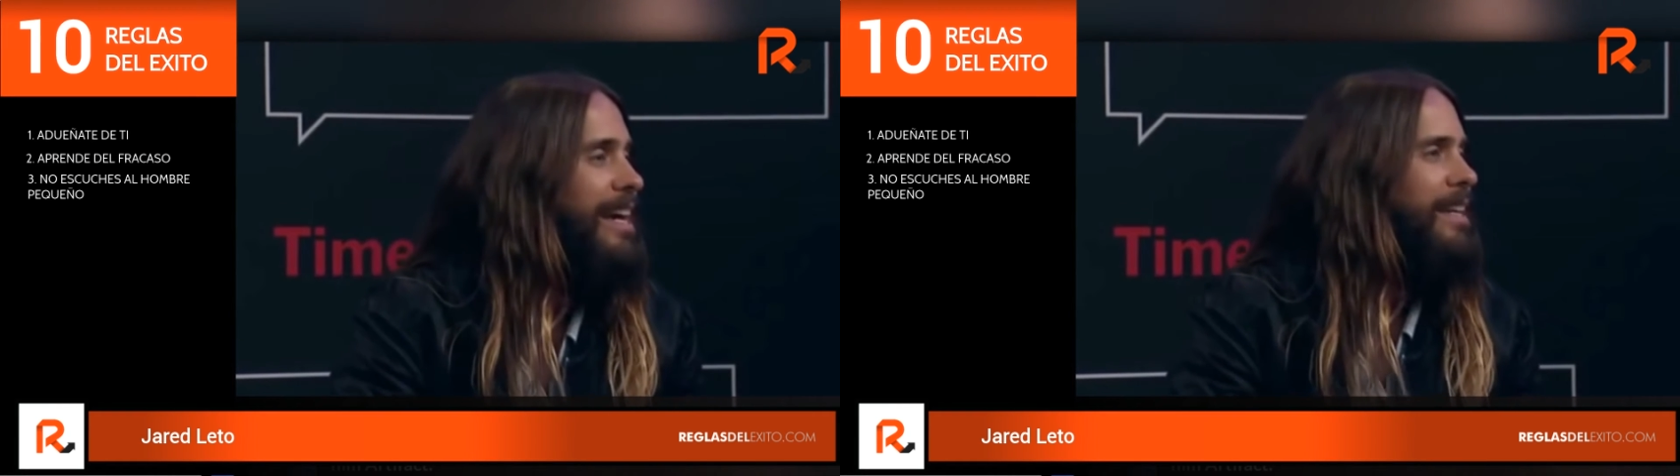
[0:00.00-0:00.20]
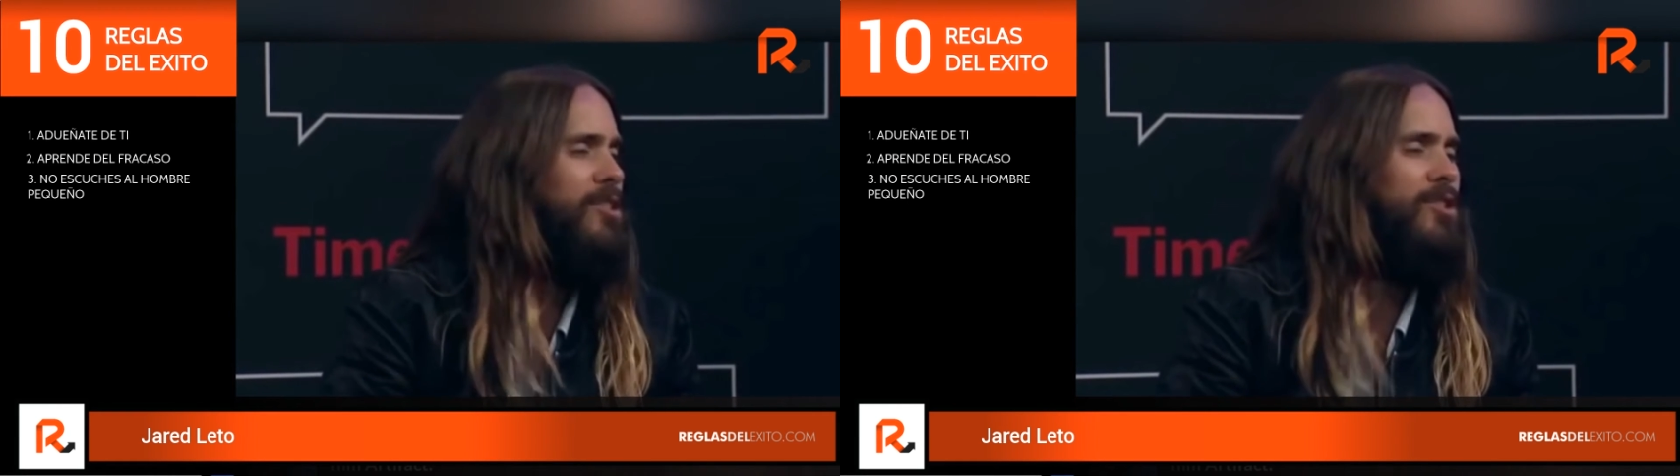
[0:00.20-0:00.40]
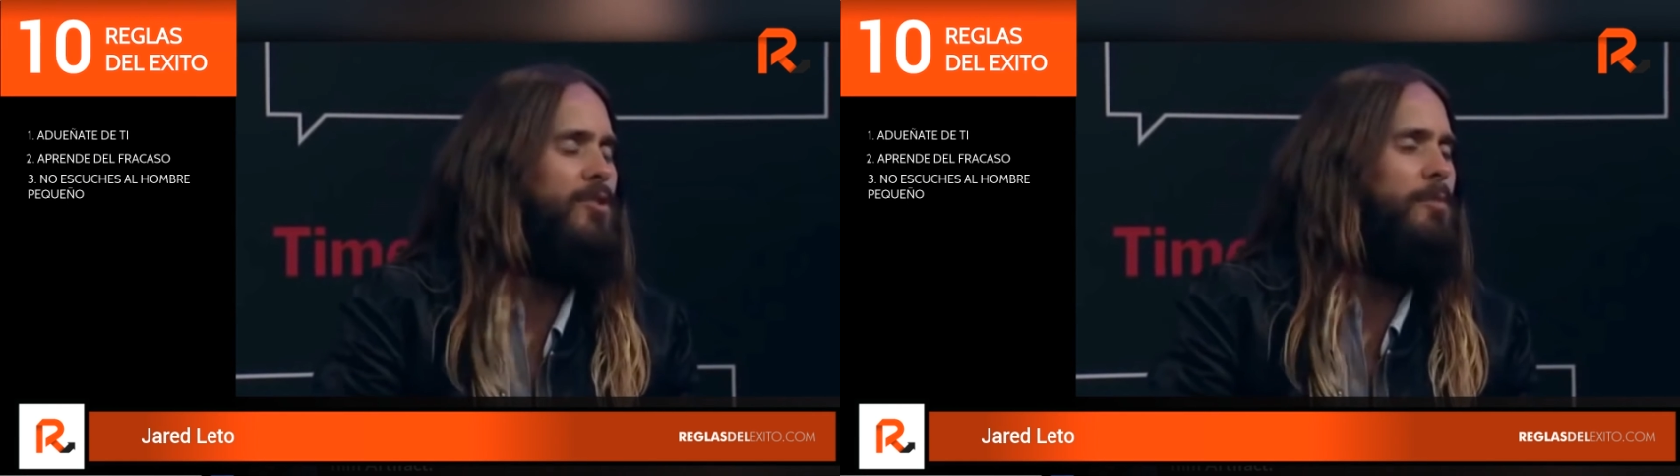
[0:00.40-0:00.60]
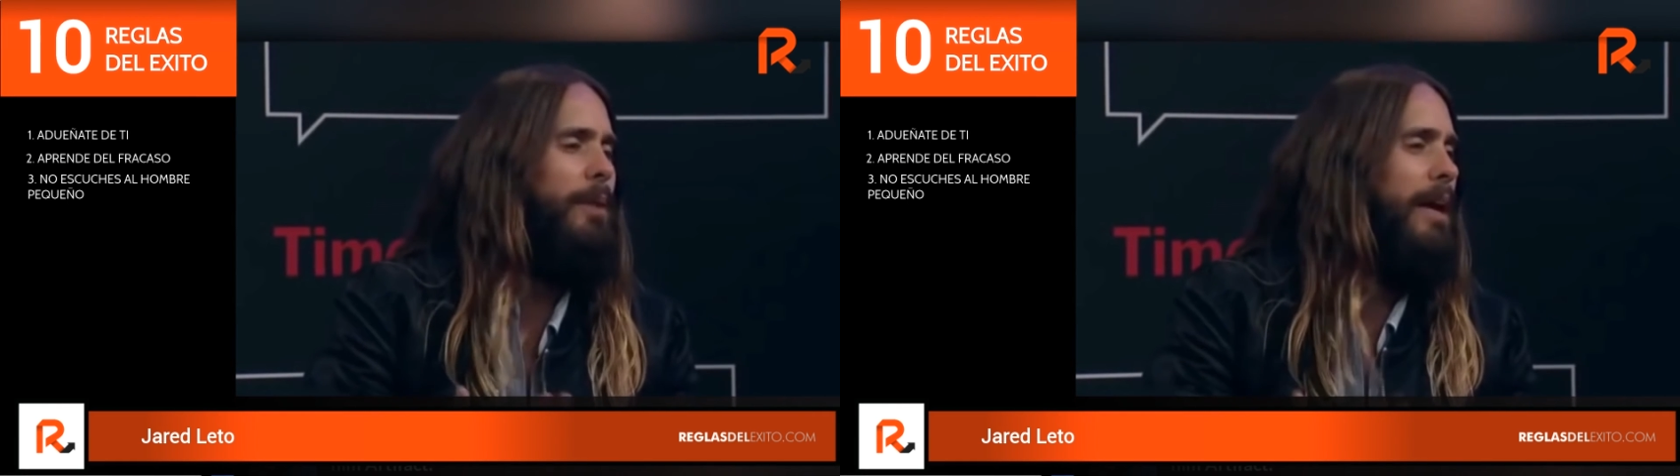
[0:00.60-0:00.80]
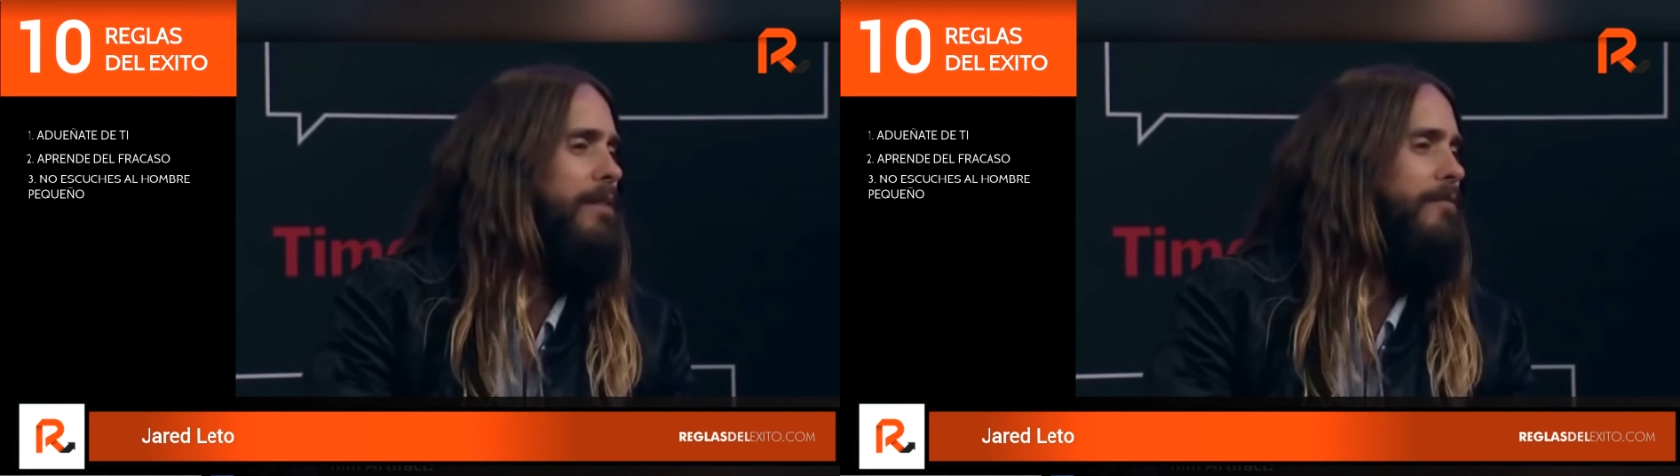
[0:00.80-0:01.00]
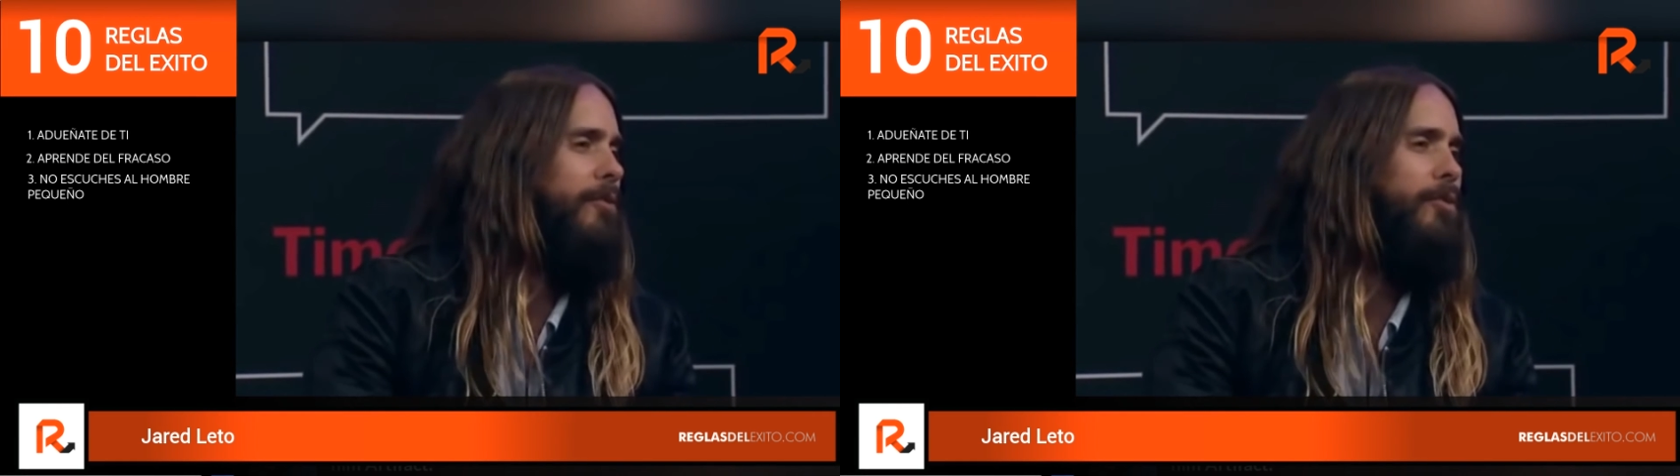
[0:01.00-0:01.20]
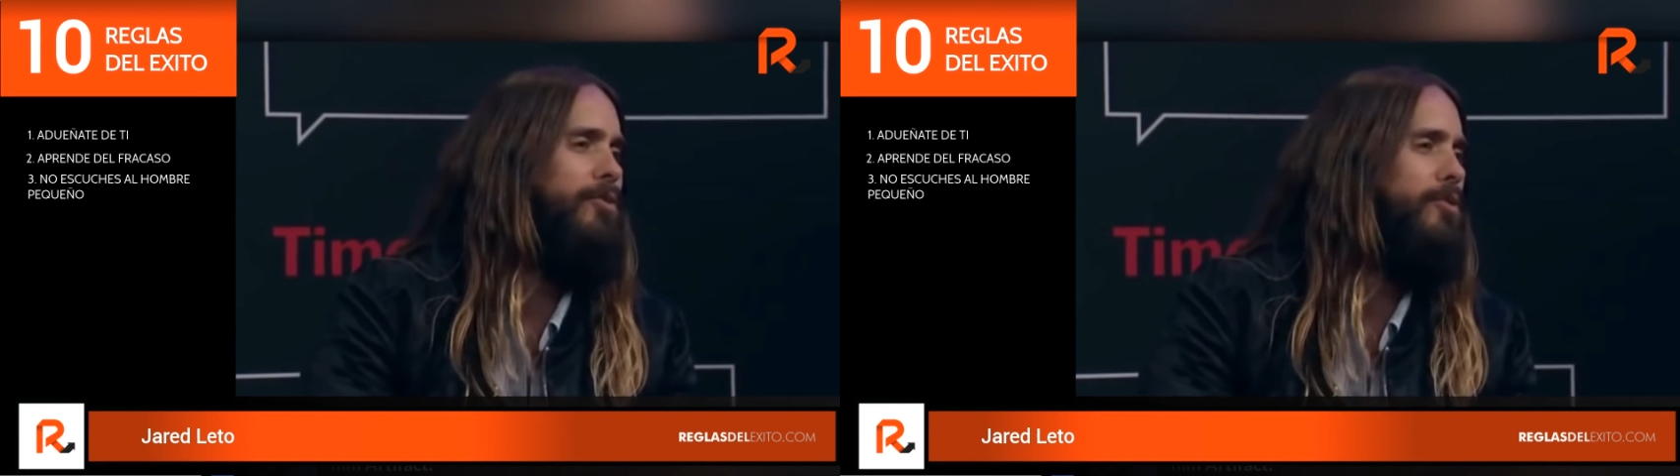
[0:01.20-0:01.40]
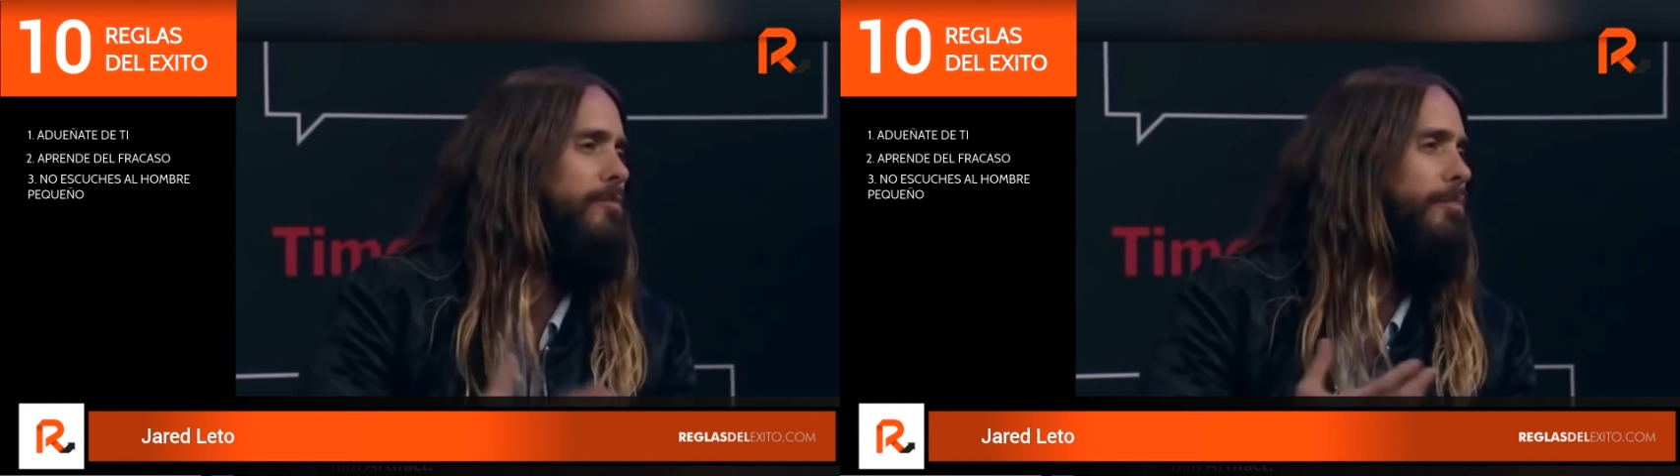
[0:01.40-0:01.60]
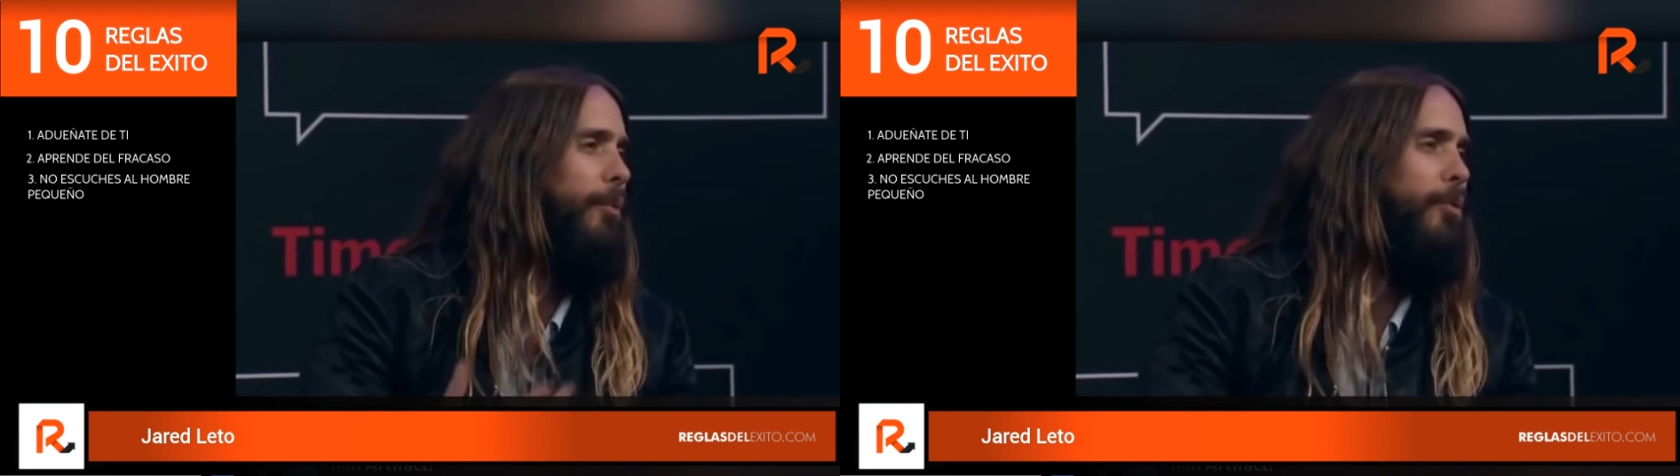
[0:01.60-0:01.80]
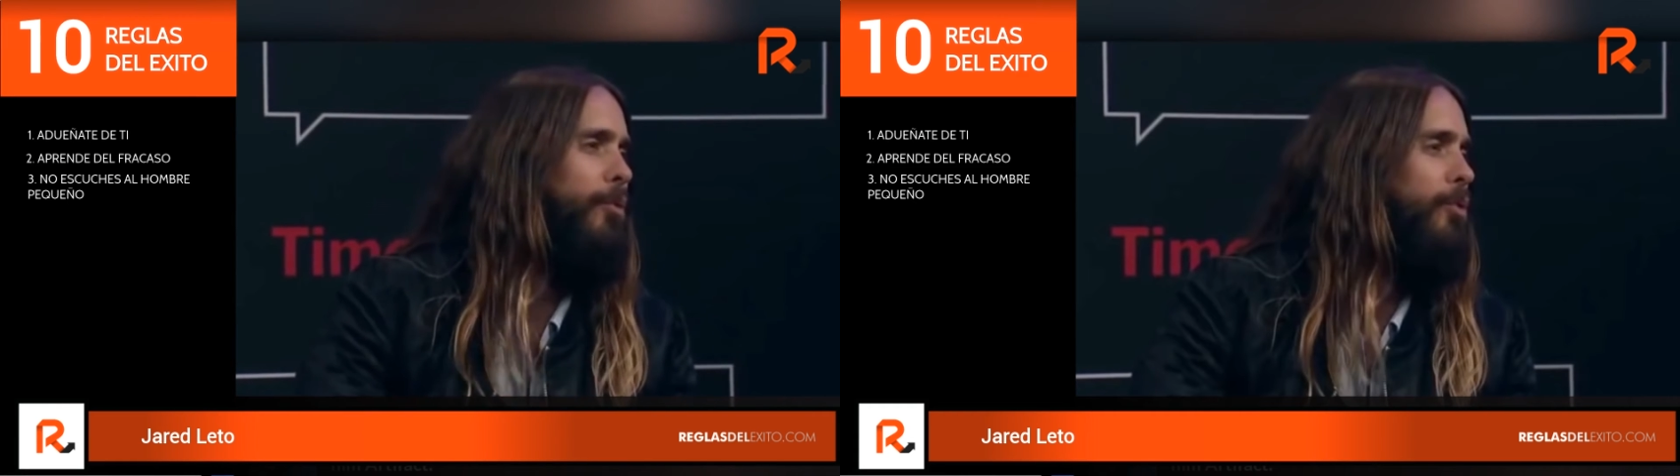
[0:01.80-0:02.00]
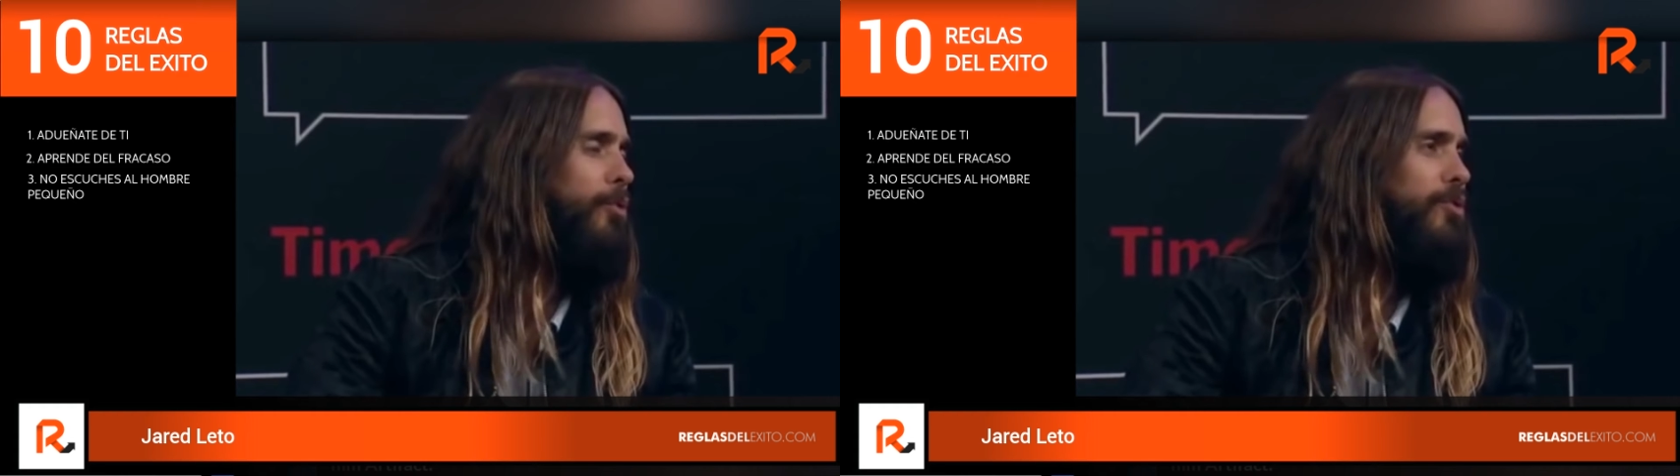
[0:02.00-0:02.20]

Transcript: It's too painful, too brutal,